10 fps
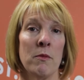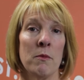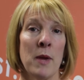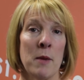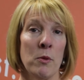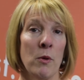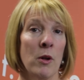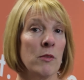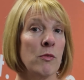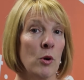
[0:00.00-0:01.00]
people
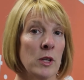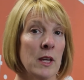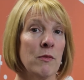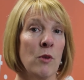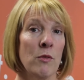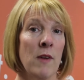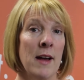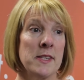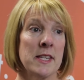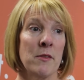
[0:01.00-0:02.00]
on a 4-year
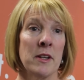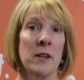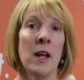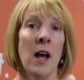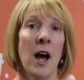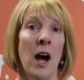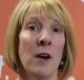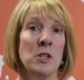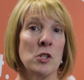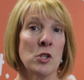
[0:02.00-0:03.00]
457,
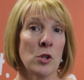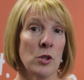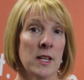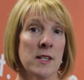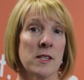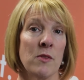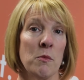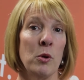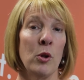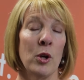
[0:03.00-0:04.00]
after 2 years of
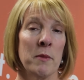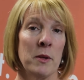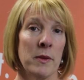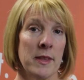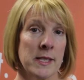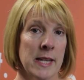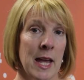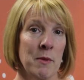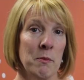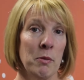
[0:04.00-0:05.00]
employment with the
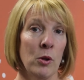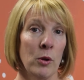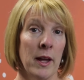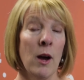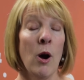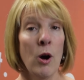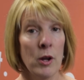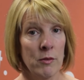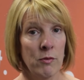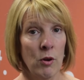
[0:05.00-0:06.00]
same employer
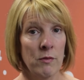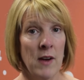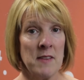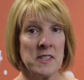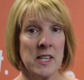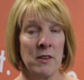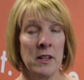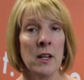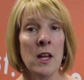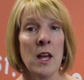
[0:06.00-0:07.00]
on a
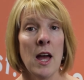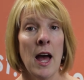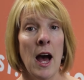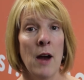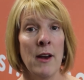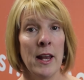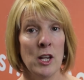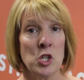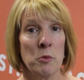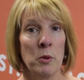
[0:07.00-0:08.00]
457, are
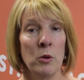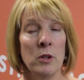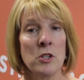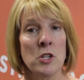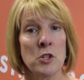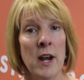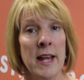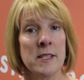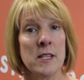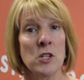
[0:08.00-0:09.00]
eligible to
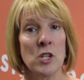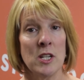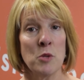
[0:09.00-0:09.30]
transition into